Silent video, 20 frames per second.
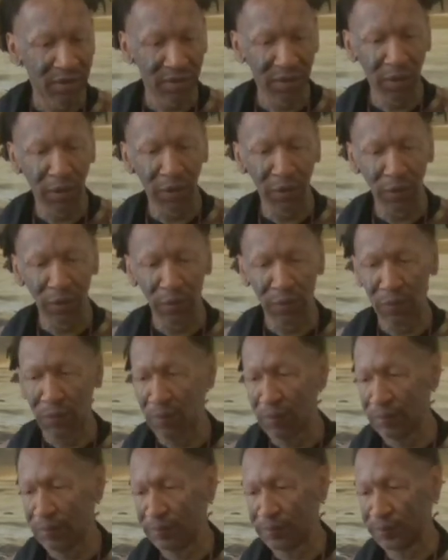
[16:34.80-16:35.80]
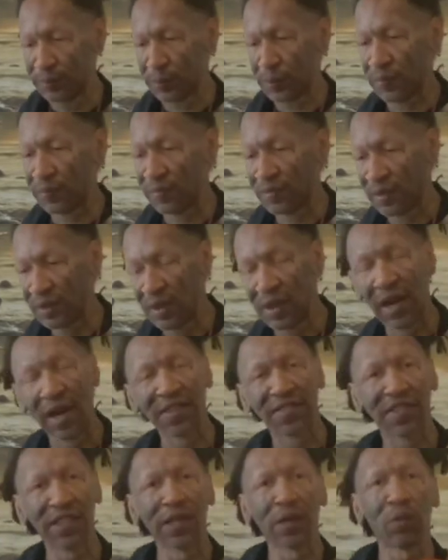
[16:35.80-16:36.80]
So
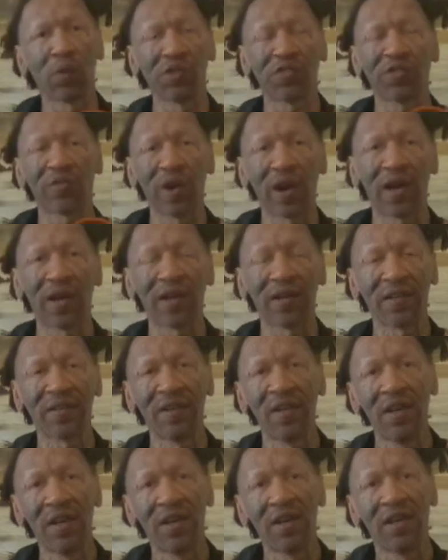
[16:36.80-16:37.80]
I think we'll try